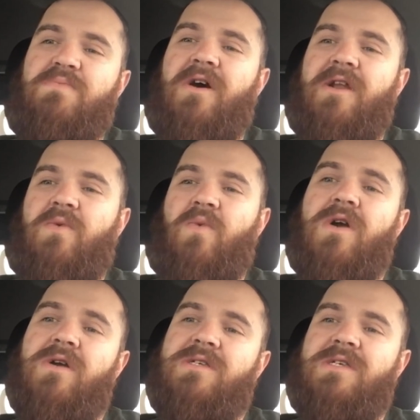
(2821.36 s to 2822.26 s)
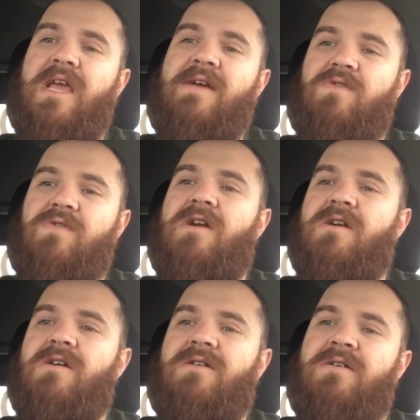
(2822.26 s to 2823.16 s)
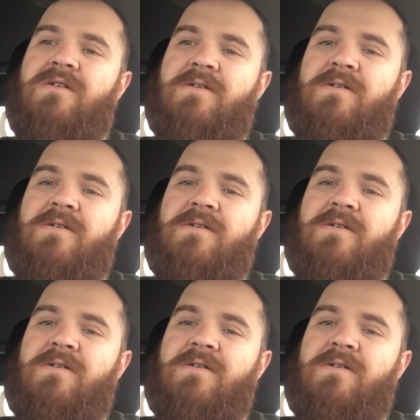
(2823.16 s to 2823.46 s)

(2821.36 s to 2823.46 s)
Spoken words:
that this product works every year.